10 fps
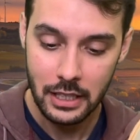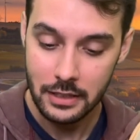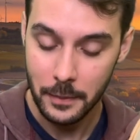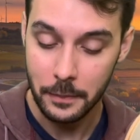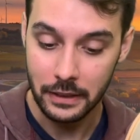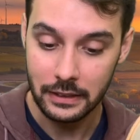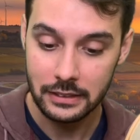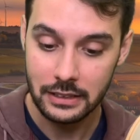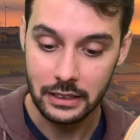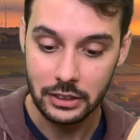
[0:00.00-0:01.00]
the
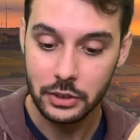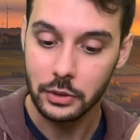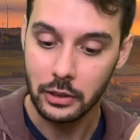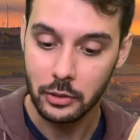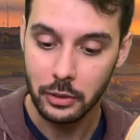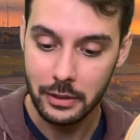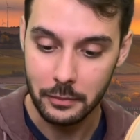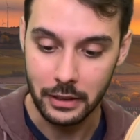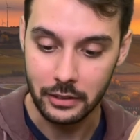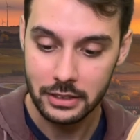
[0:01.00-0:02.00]
biggest, a strong, quick
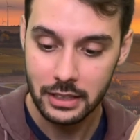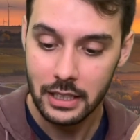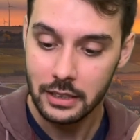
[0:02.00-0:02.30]
mouse,